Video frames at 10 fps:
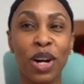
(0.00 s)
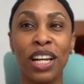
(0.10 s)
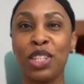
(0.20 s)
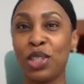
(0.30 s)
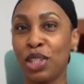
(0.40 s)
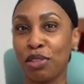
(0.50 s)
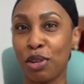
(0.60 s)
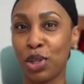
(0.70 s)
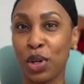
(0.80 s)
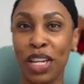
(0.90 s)
and I just love
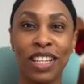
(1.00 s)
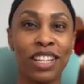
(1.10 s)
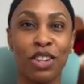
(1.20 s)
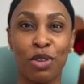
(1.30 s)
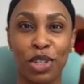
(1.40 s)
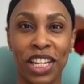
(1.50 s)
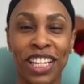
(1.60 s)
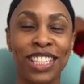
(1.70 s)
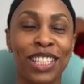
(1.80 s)
crocheting.